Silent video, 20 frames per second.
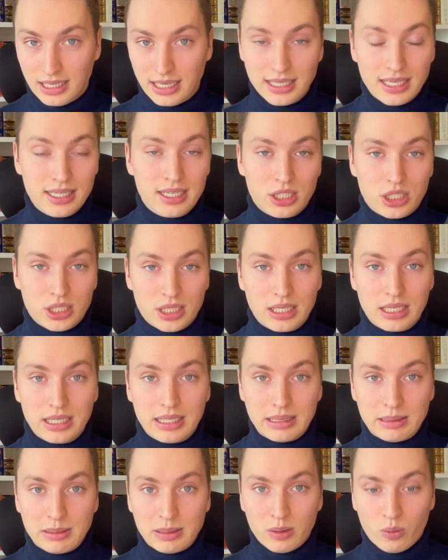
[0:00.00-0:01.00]
In addition,
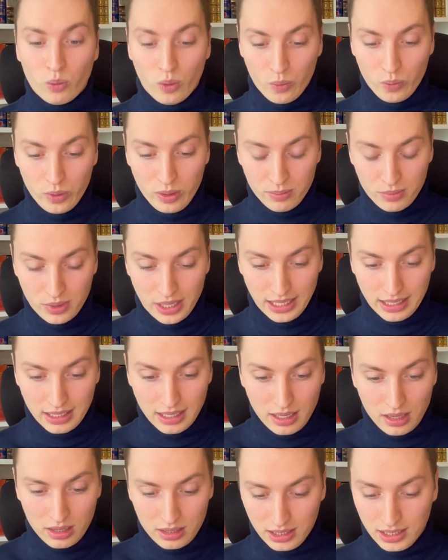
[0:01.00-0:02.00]
when we break
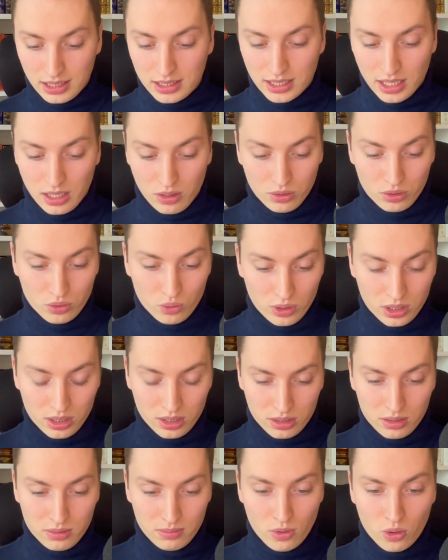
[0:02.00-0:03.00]
things down to
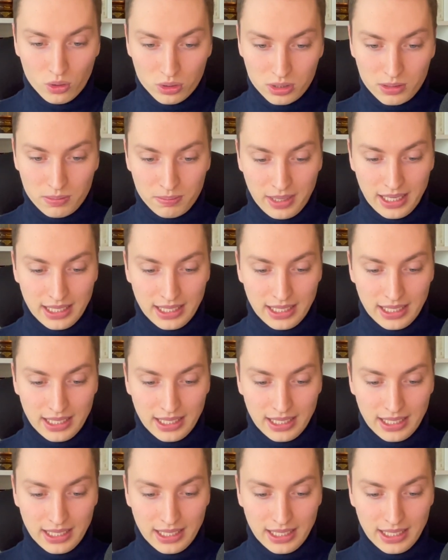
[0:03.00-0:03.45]
its most